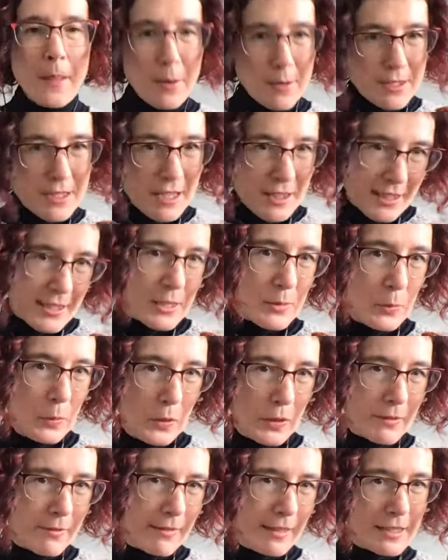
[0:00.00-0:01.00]
I was saying this
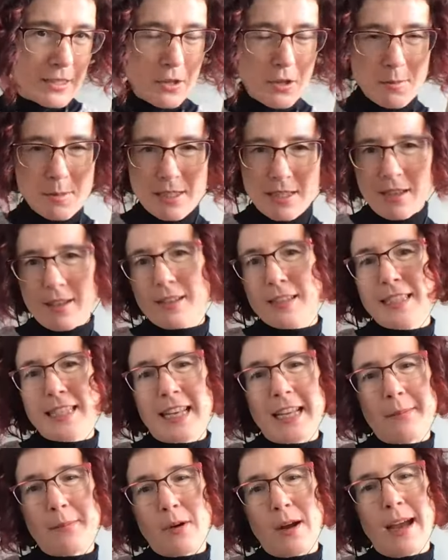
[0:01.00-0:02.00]
one is almost got a
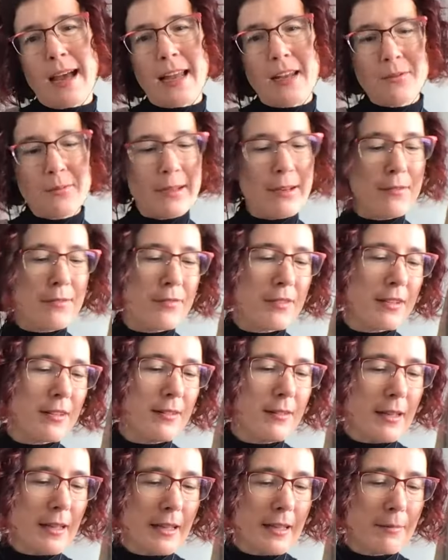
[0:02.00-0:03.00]
slight more Halloween
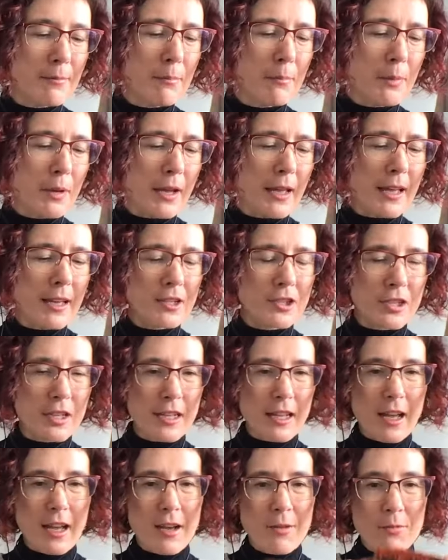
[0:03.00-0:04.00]
feel, um, but I
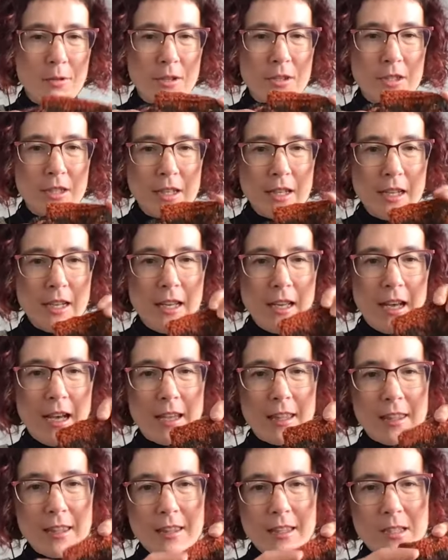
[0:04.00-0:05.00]
actually, I would,
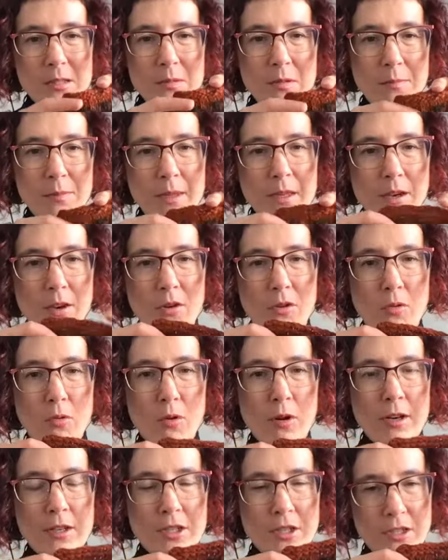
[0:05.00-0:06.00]
I think this would be a
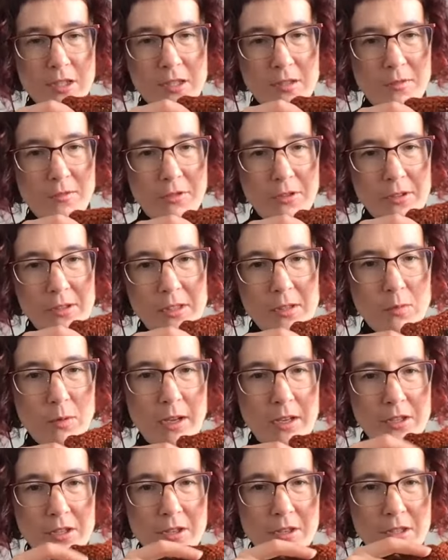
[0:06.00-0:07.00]
gorgeous full
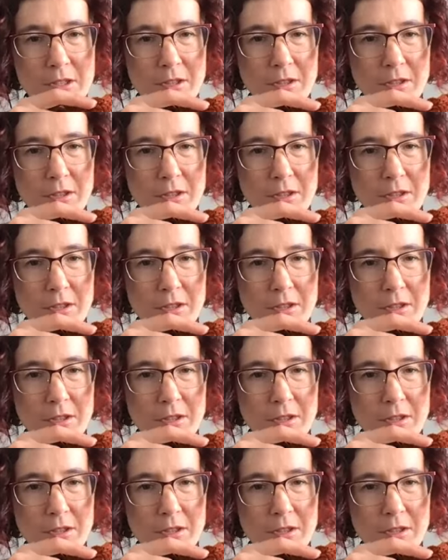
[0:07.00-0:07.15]
sweater.